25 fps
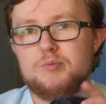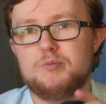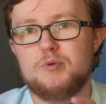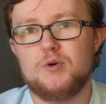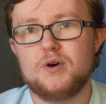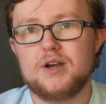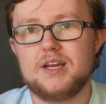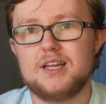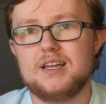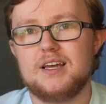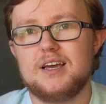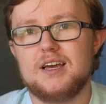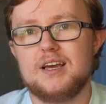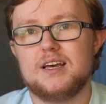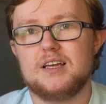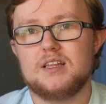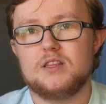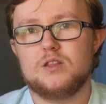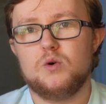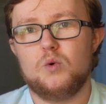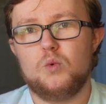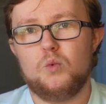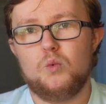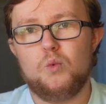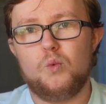point,
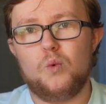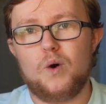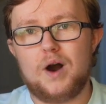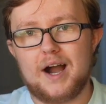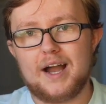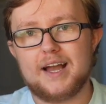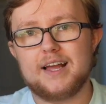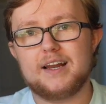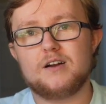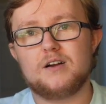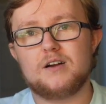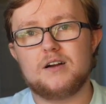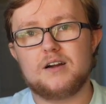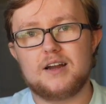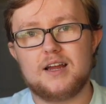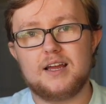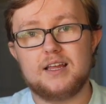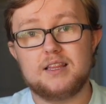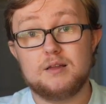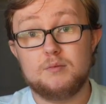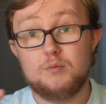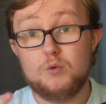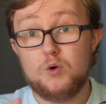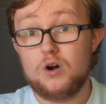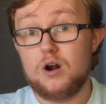the wider
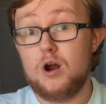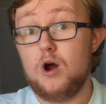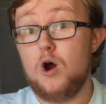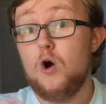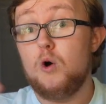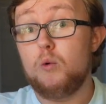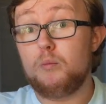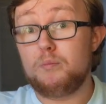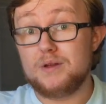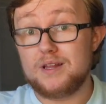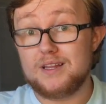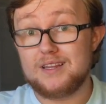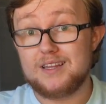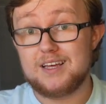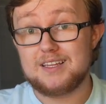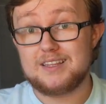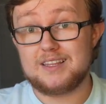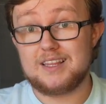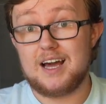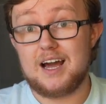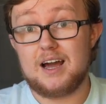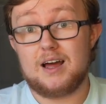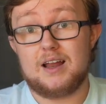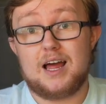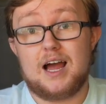and the more open
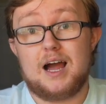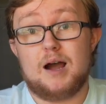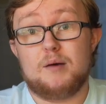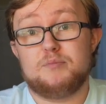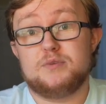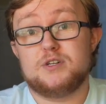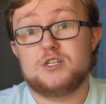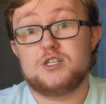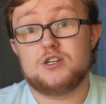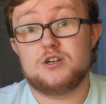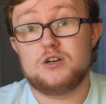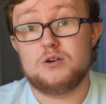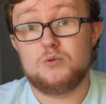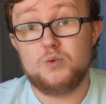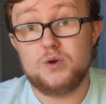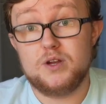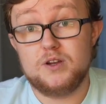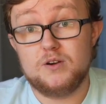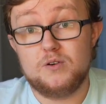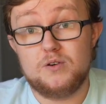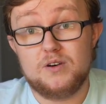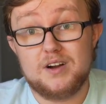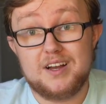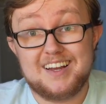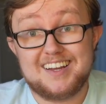that aperture
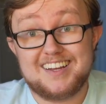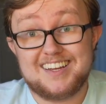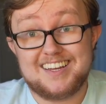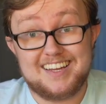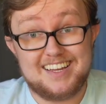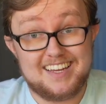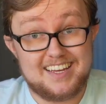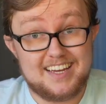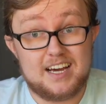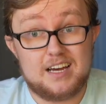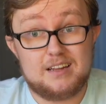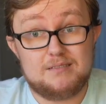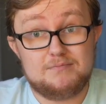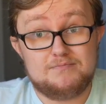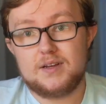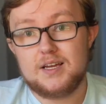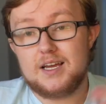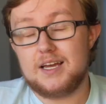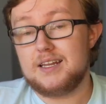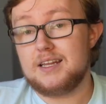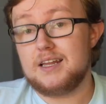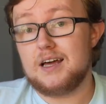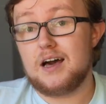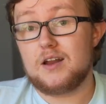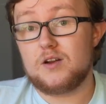wheel can get.
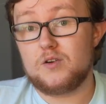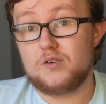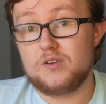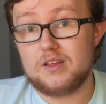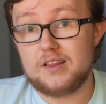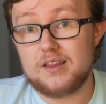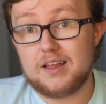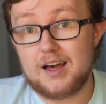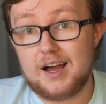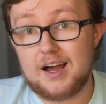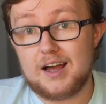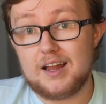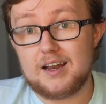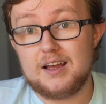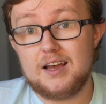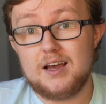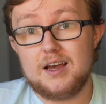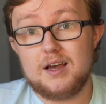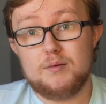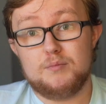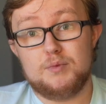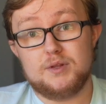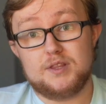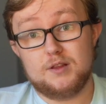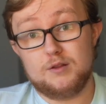And not only that,
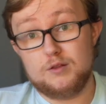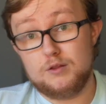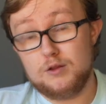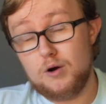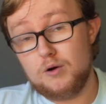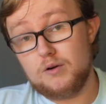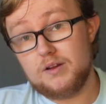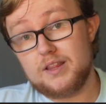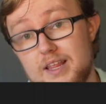but the lower